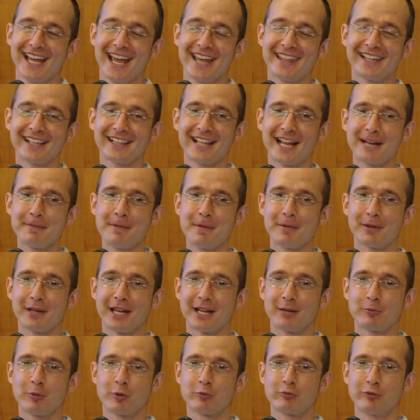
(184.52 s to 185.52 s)
I think a lot of people
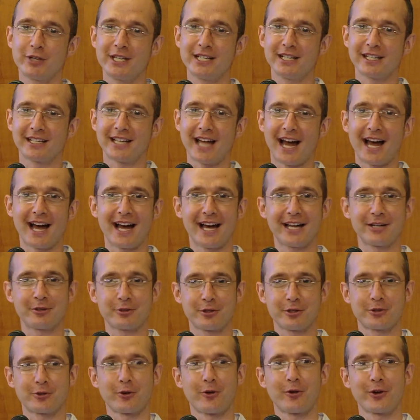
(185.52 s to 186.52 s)
kind of will read a guide or
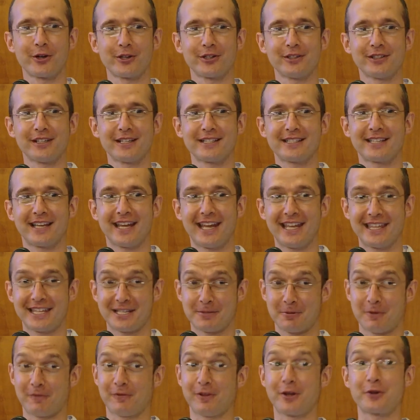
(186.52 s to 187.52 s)
tutorial and say, hey, this
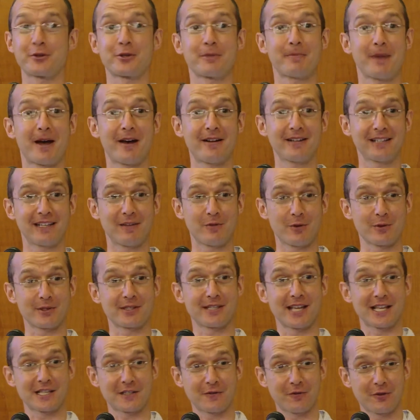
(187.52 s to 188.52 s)
is what Flutter's about, and give you a
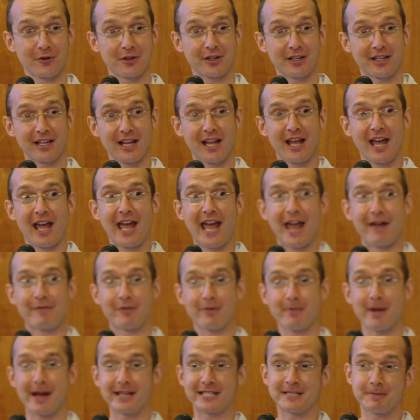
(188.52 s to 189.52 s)
sense for it. And
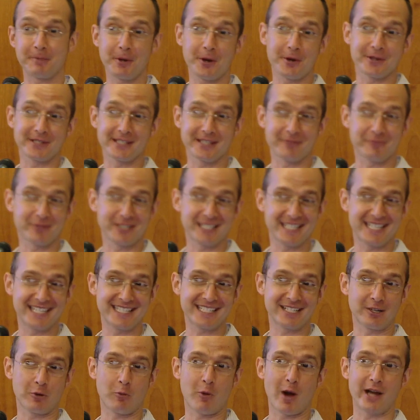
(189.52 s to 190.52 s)
from my experience, it really
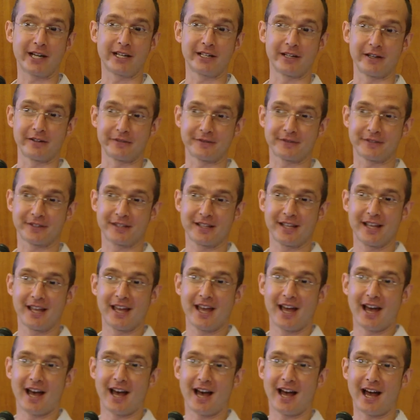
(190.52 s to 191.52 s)
isn't quite enough.
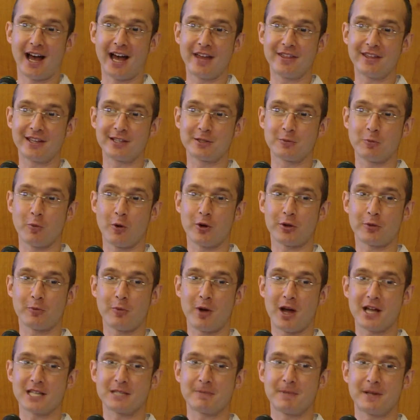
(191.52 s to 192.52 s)
I think it's
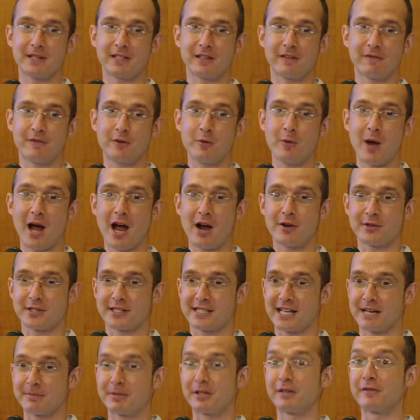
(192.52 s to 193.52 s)
worthwhile spending a few hours to
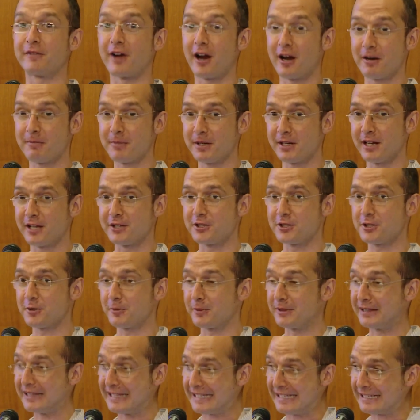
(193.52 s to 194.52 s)
set up an environment and just do
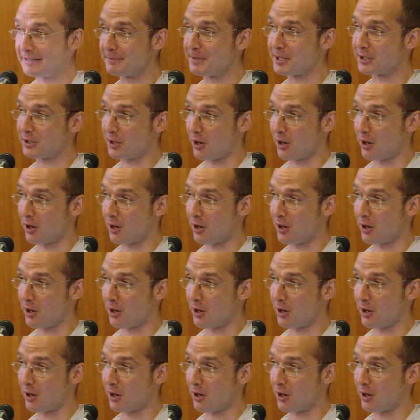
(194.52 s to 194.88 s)
a little bit of